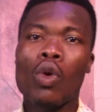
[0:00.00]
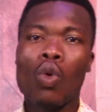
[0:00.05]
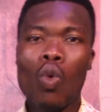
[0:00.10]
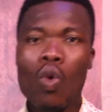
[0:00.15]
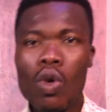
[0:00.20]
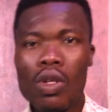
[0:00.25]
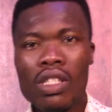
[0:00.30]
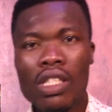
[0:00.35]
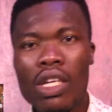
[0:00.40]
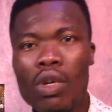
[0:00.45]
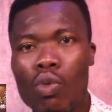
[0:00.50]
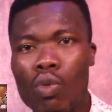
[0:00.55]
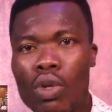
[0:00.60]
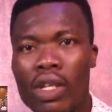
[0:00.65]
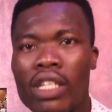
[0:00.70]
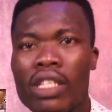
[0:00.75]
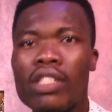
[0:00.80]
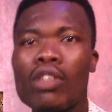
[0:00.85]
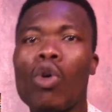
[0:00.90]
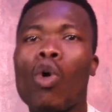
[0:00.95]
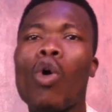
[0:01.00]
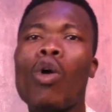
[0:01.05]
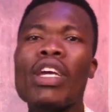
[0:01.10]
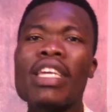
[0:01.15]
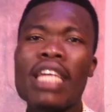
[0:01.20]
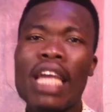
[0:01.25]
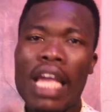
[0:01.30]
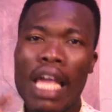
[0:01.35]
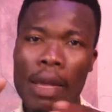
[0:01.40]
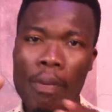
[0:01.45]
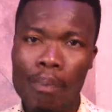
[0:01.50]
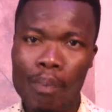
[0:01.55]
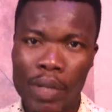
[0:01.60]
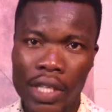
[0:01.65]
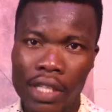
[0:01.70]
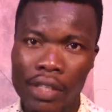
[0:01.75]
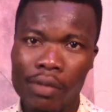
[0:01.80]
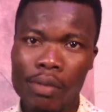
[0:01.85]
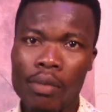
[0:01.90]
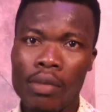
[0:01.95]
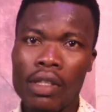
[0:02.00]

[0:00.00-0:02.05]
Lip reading: court in really say on ye MP